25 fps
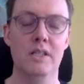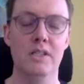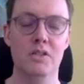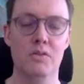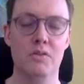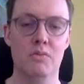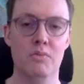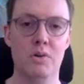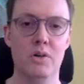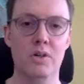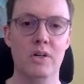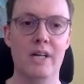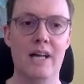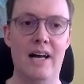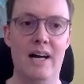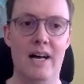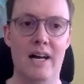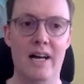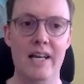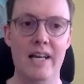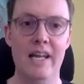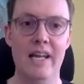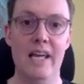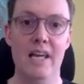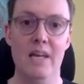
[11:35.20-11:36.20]
rook
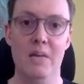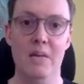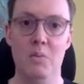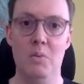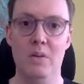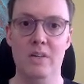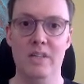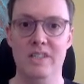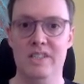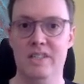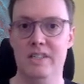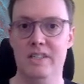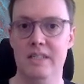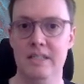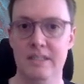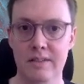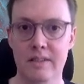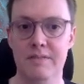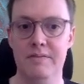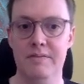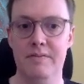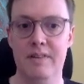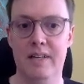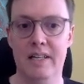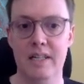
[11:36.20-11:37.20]
on a1 is still
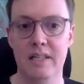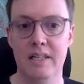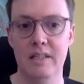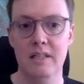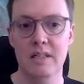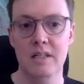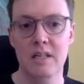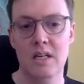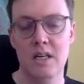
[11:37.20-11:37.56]
defended.